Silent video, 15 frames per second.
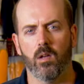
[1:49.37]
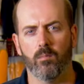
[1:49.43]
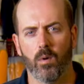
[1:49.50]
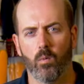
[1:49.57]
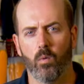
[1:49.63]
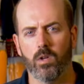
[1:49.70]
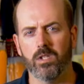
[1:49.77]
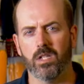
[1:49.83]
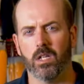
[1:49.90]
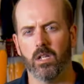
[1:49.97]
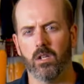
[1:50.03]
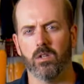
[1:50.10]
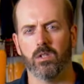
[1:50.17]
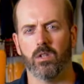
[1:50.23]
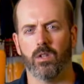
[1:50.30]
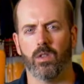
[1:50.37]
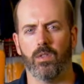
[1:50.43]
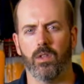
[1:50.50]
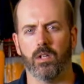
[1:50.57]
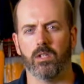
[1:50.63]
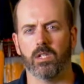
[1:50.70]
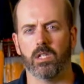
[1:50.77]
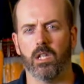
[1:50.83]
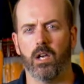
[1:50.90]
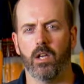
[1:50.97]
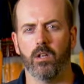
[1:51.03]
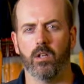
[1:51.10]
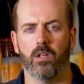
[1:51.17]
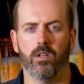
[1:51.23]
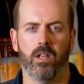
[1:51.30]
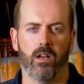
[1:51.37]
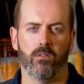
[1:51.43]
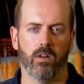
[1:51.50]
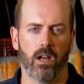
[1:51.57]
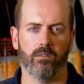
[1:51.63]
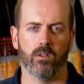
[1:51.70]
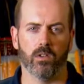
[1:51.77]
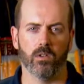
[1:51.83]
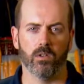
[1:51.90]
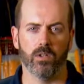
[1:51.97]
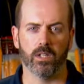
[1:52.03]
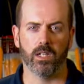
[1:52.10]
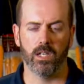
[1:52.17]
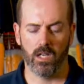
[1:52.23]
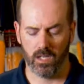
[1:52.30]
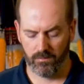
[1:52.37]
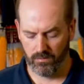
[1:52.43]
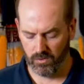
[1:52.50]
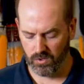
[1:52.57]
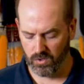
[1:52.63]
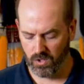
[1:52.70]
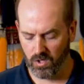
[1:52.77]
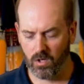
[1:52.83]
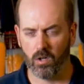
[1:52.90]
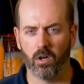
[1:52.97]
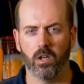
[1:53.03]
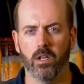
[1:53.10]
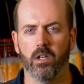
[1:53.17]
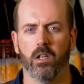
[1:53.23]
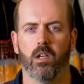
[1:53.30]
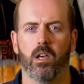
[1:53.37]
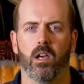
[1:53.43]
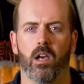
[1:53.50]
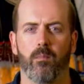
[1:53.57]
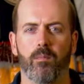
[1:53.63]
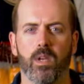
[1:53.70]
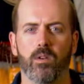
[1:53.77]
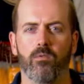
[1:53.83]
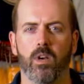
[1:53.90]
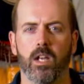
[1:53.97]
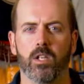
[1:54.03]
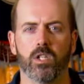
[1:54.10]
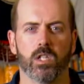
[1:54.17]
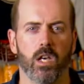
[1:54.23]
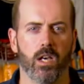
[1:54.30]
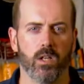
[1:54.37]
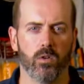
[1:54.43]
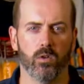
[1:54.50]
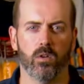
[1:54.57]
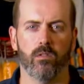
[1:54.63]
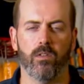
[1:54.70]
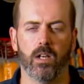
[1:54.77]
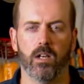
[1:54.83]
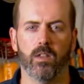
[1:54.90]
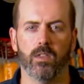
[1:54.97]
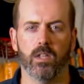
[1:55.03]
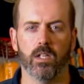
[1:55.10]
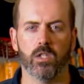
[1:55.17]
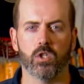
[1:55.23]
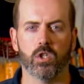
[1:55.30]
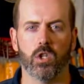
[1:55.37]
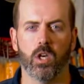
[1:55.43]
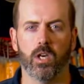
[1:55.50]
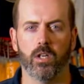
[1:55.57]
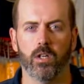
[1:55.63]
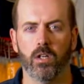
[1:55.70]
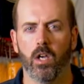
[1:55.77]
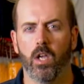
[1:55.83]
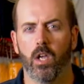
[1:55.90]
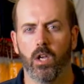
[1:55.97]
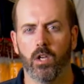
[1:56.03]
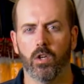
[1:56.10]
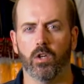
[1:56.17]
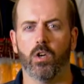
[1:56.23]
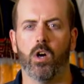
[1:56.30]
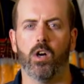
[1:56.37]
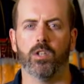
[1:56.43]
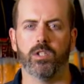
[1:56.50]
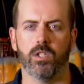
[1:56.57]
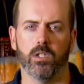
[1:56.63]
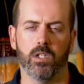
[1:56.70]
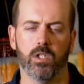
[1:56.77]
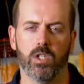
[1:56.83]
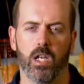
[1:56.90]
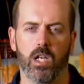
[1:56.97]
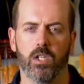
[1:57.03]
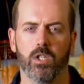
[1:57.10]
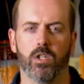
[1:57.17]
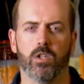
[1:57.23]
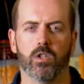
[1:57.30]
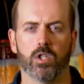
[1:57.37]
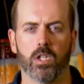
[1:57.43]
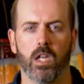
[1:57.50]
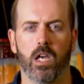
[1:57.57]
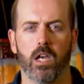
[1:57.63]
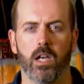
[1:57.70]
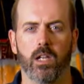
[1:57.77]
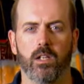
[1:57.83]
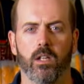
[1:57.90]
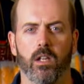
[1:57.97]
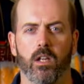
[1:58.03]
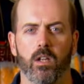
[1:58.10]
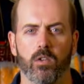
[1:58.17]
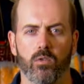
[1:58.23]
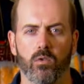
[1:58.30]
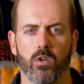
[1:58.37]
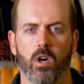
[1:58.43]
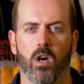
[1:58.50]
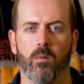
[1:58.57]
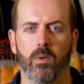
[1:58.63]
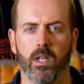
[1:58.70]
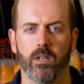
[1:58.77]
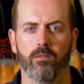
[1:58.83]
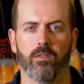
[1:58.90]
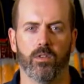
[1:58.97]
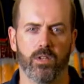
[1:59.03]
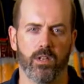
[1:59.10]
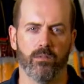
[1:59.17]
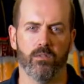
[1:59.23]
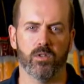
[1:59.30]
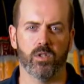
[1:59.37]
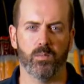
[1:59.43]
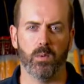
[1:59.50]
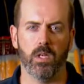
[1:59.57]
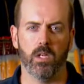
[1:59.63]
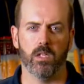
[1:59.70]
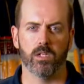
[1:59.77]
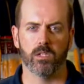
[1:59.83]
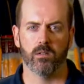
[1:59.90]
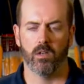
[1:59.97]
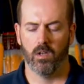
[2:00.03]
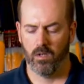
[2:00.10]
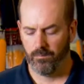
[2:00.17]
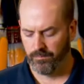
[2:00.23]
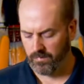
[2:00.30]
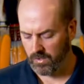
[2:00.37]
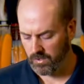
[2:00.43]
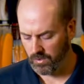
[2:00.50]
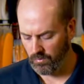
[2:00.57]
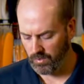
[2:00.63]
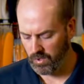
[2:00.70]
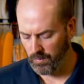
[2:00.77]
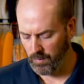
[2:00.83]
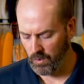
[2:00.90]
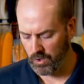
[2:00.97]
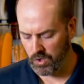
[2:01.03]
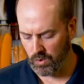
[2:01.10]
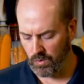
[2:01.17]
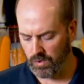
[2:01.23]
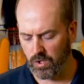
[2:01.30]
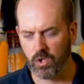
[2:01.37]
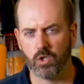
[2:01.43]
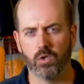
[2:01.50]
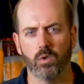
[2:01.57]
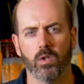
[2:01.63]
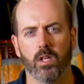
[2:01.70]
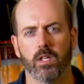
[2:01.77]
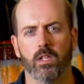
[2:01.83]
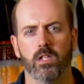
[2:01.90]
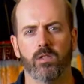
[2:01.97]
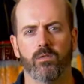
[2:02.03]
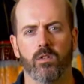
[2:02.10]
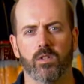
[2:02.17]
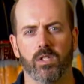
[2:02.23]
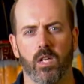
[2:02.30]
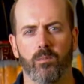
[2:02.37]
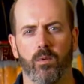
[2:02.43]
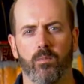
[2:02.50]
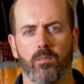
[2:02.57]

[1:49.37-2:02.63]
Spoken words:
but once you get used to the thickest slider, you never have to learn again. If you start on a mid-range slider or a very thin slider, you're constantly changing your slide to accommodate for the different speeds. So when you push with a shoe like this, for example, a